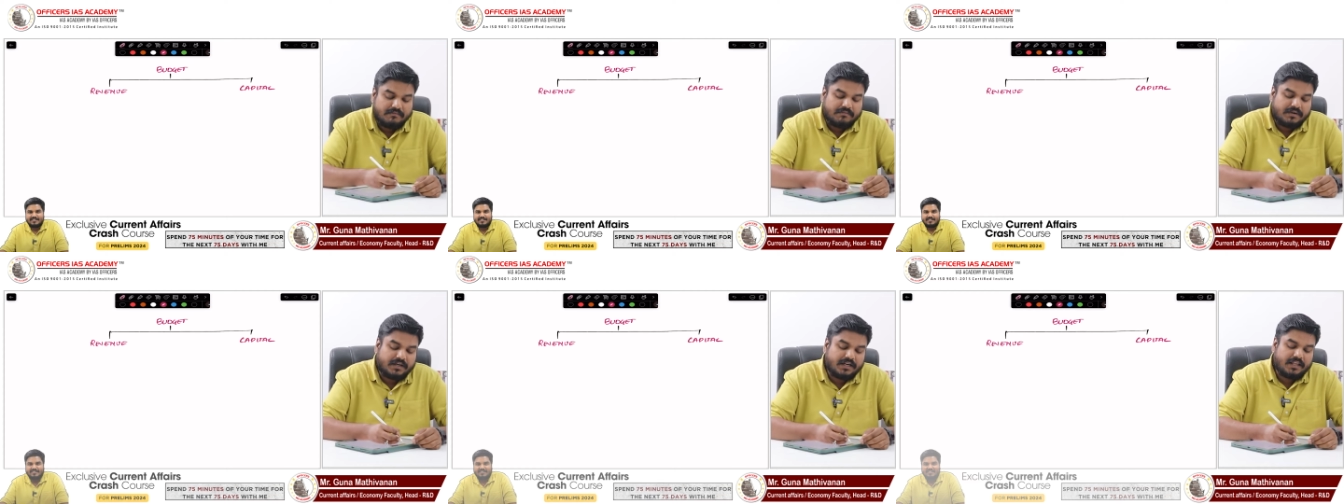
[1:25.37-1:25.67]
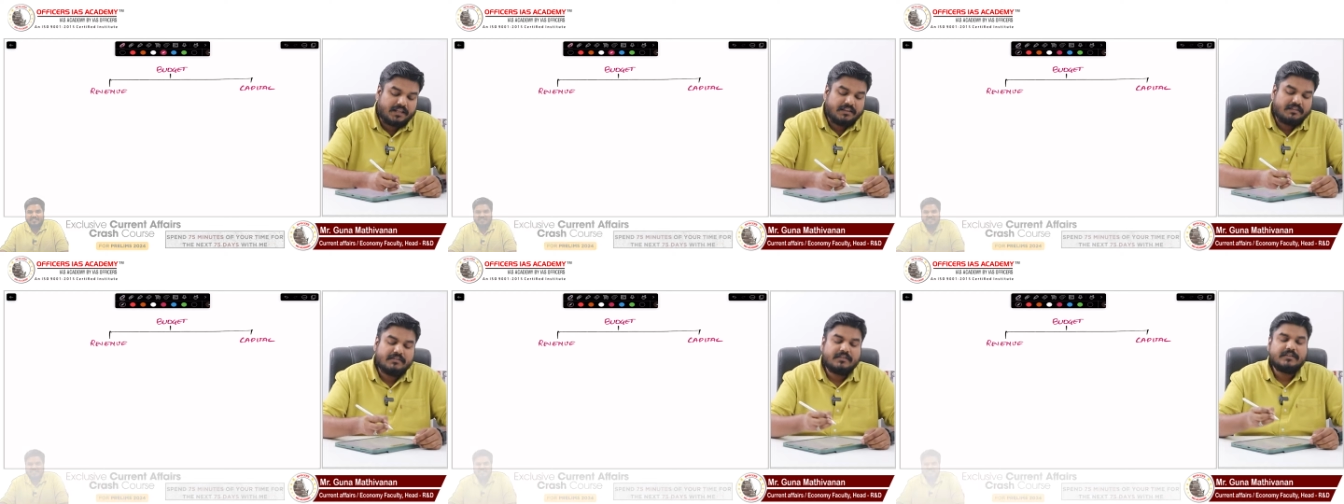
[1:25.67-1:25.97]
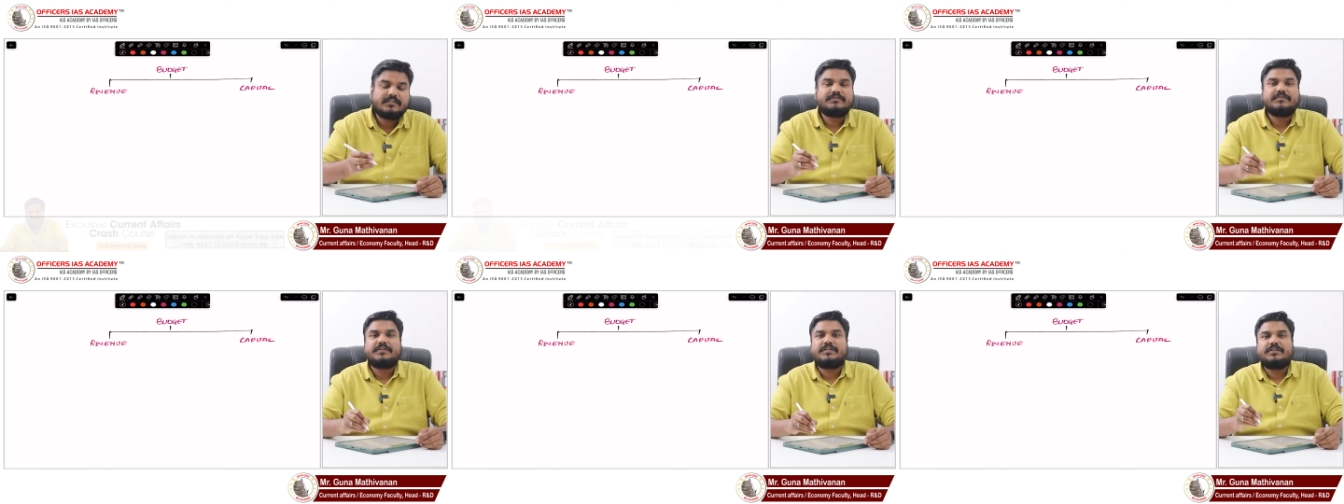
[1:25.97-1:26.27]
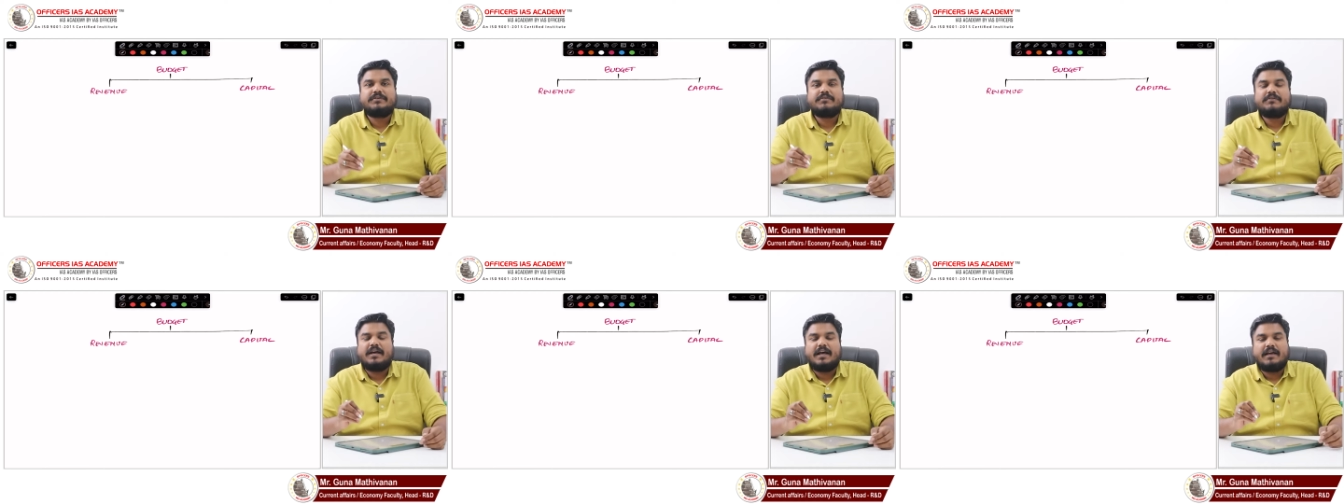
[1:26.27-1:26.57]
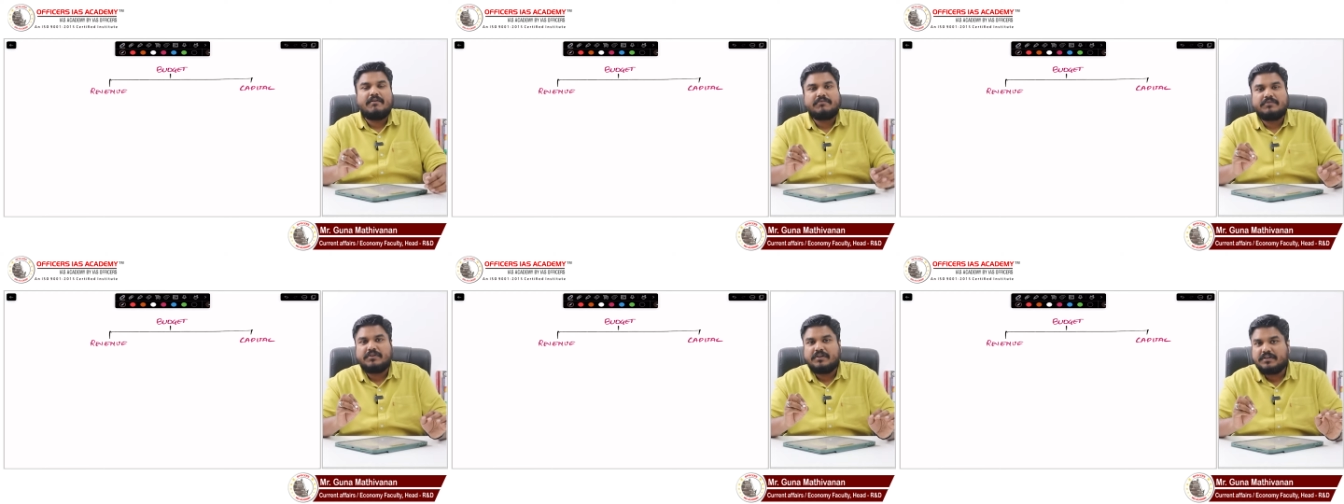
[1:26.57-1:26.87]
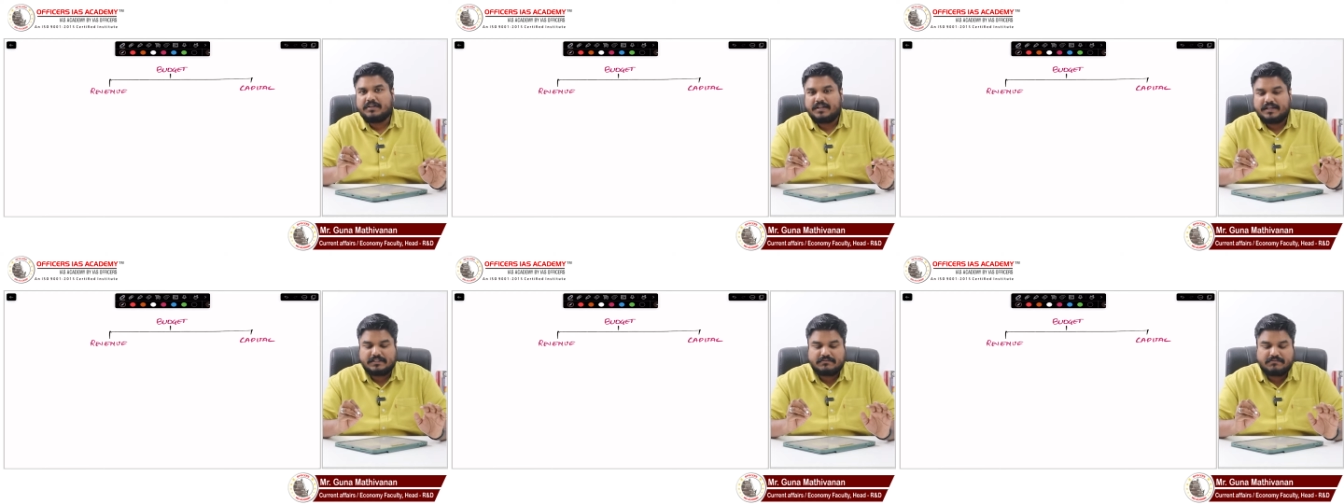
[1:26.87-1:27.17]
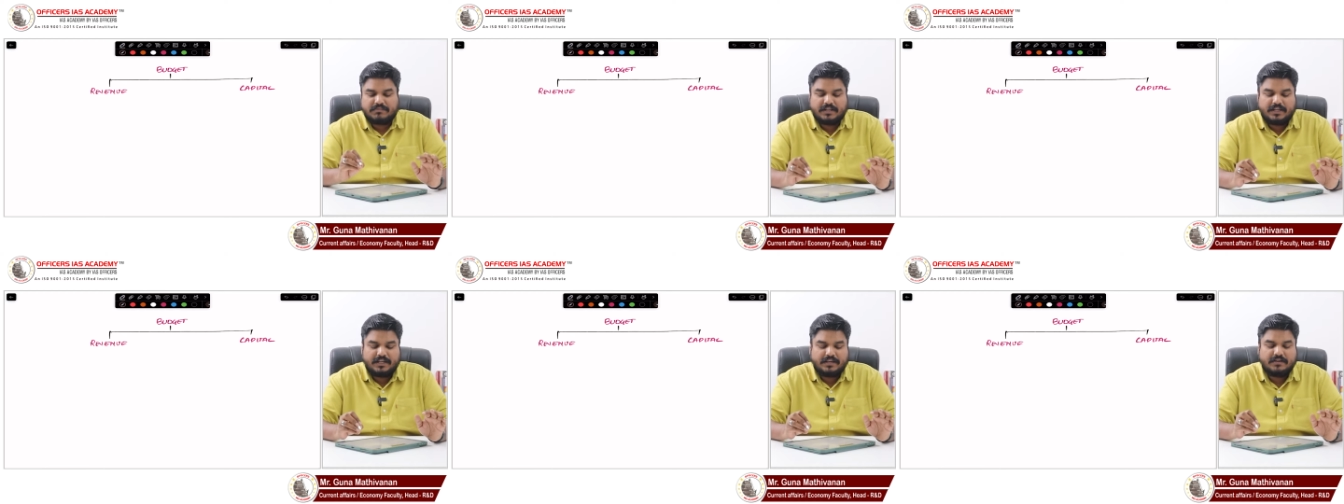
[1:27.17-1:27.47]
but in this video i am going to
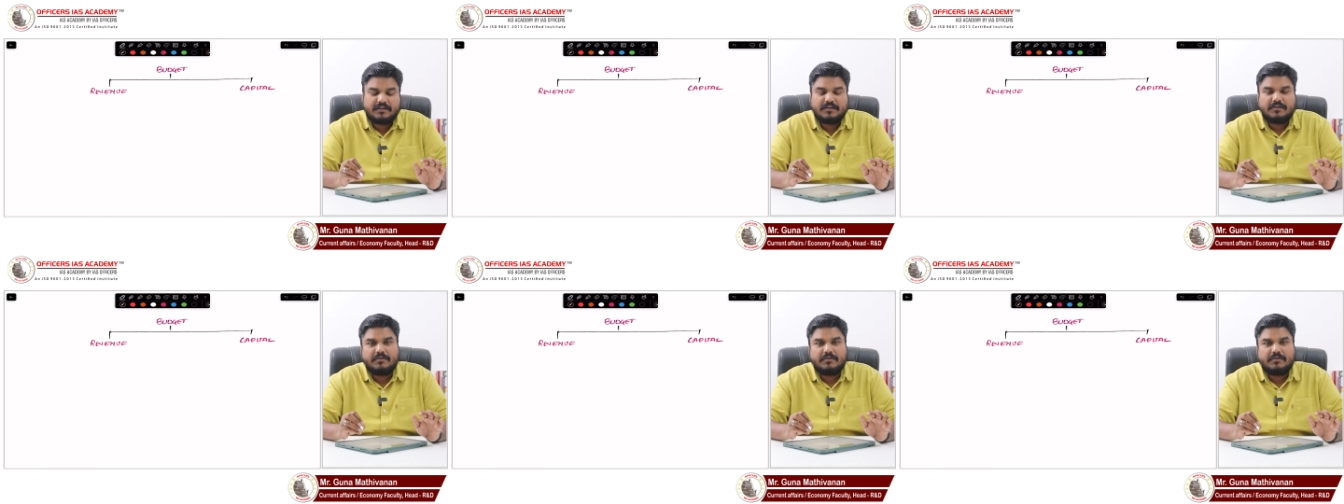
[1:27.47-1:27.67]
explain